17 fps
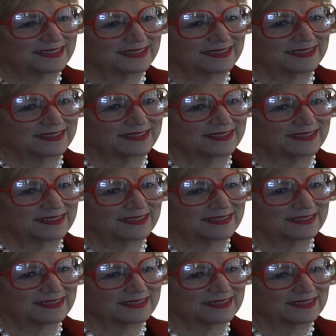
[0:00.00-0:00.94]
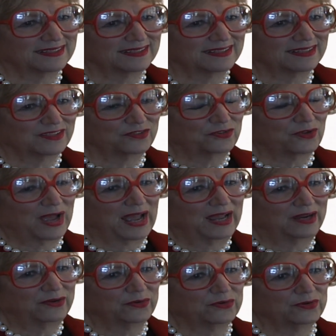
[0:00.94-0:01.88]
So
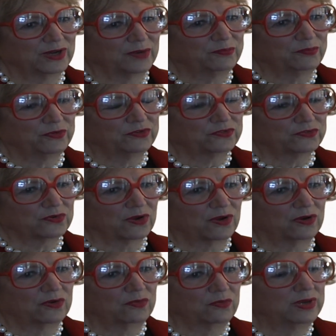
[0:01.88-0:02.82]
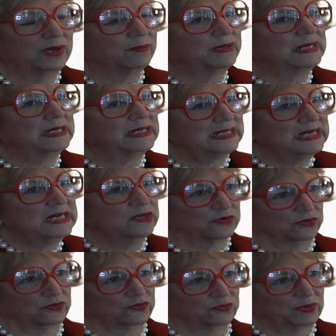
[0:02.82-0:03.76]
I grew up with strong women
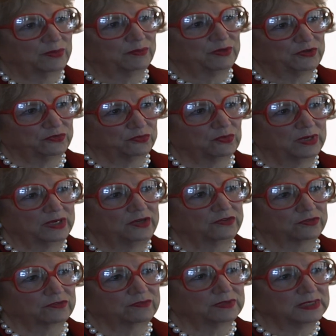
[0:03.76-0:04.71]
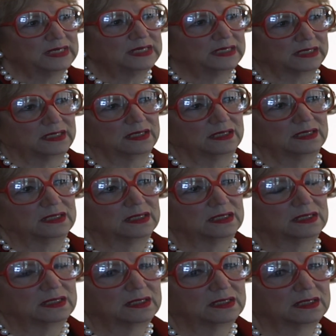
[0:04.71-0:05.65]
leaders, women's ways of leading.
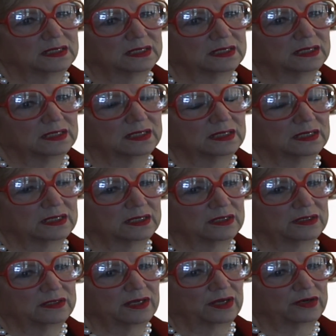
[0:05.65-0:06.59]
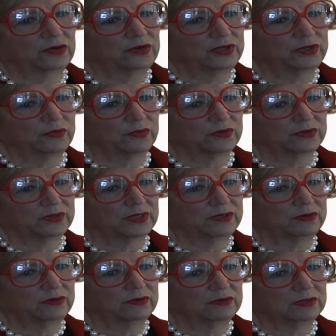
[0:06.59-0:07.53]
Not only were
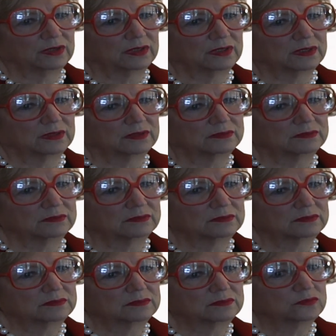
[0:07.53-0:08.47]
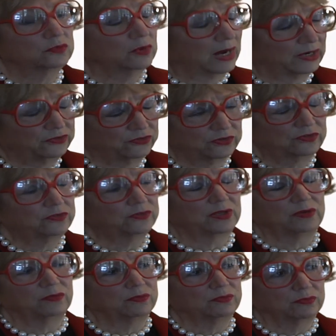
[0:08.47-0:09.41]
they righteous,
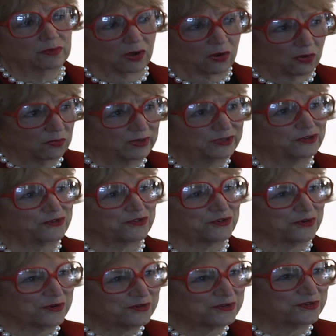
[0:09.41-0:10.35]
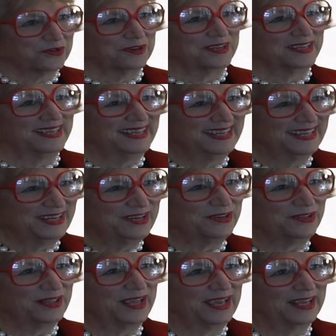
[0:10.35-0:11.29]
they all went to church, you
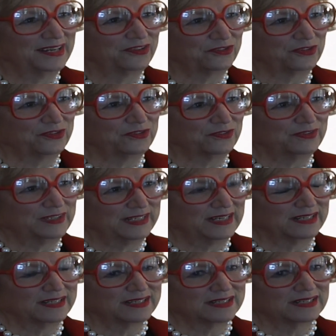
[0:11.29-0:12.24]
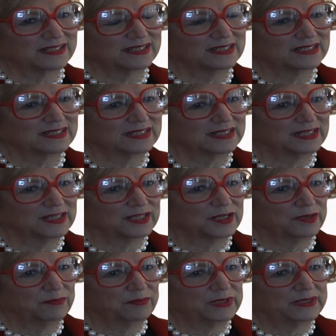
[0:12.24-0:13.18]
know, they had a sense of identity,
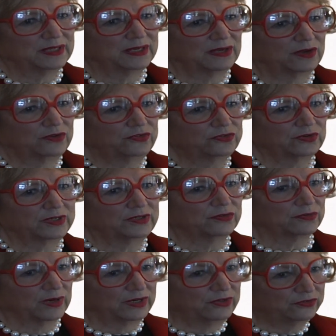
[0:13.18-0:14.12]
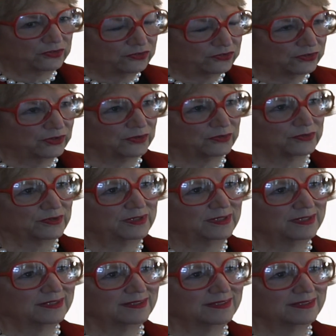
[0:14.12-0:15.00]
but they also had to raise the children